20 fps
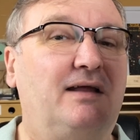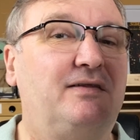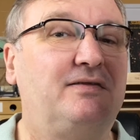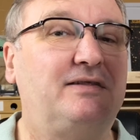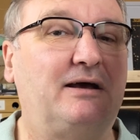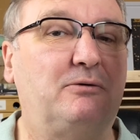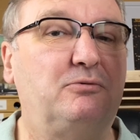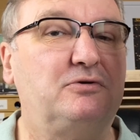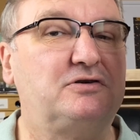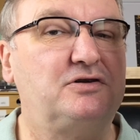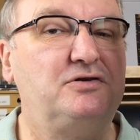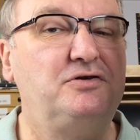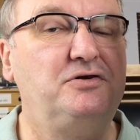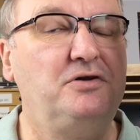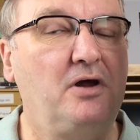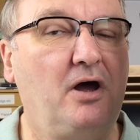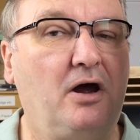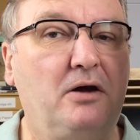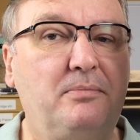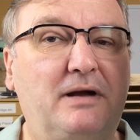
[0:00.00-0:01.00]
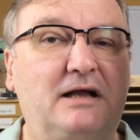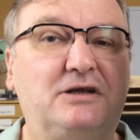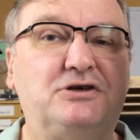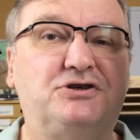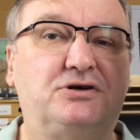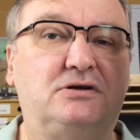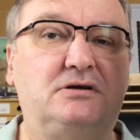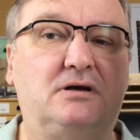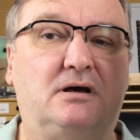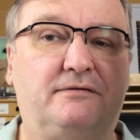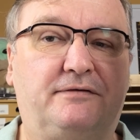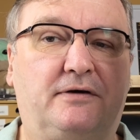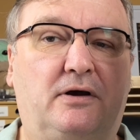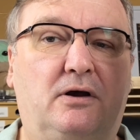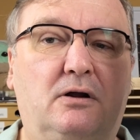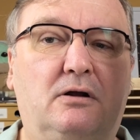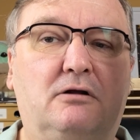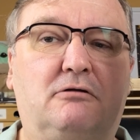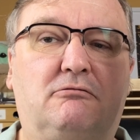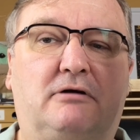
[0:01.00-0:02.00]
There was no mention of
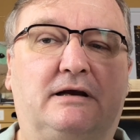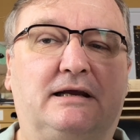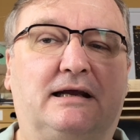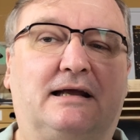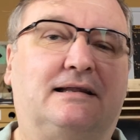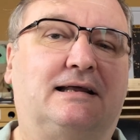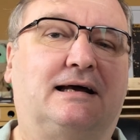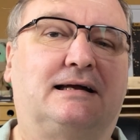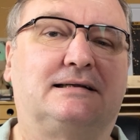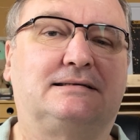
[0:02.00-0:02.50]
Earl Grey at that